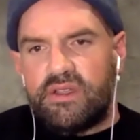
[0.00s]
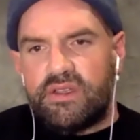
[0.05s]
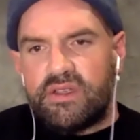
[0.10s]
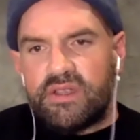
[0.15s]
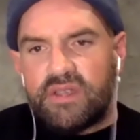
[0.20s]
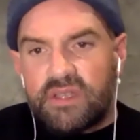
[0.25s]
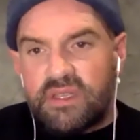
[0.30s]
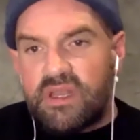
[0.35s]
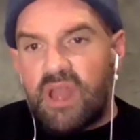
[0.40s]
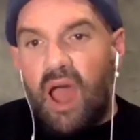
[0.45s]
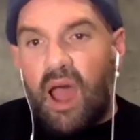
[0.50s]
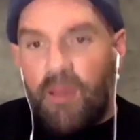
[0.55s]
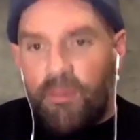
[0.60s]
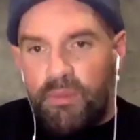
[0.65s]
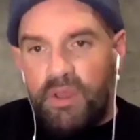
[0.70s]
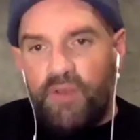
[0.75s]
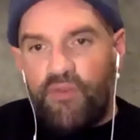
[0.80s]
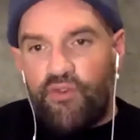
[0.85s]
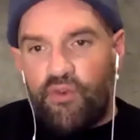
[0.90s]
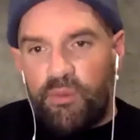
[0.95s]

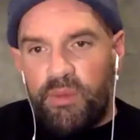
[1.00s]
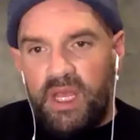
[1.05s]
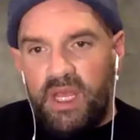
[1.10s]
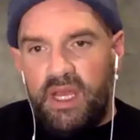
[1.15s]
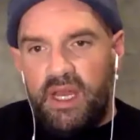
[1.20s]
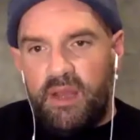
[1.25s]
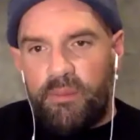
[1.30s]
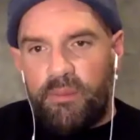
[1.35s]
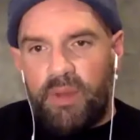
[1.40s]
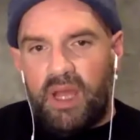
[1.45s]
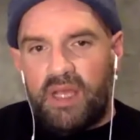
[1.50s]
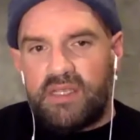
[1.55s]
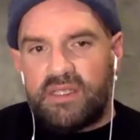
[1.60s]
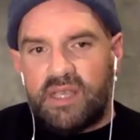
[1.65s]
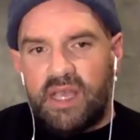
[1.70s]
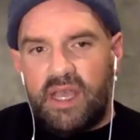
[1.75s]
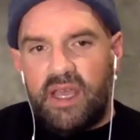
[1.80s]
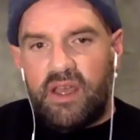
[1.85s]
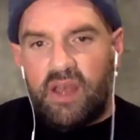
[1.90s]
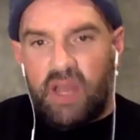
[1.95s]
stop me from eating by
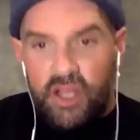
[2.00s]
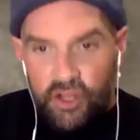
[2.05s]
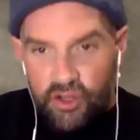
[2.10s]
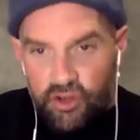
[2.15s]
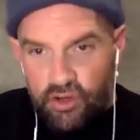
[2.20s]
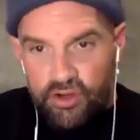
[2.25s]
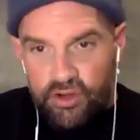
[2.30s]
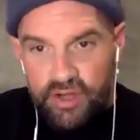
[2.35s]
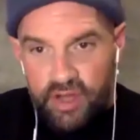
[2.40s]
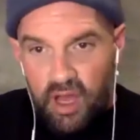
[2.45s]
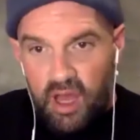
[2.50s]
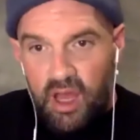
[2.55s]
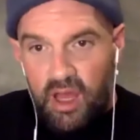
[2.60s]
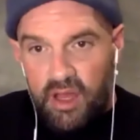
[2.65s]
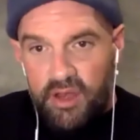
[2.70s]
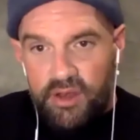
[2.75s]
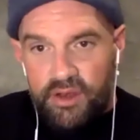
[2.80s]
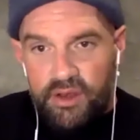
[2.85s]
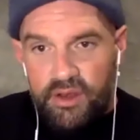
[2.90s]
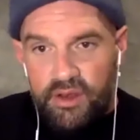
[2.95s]
saying like you're
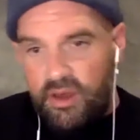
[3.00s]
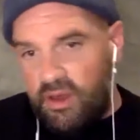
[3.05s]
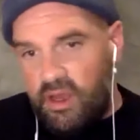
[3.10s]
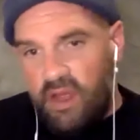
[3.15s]
done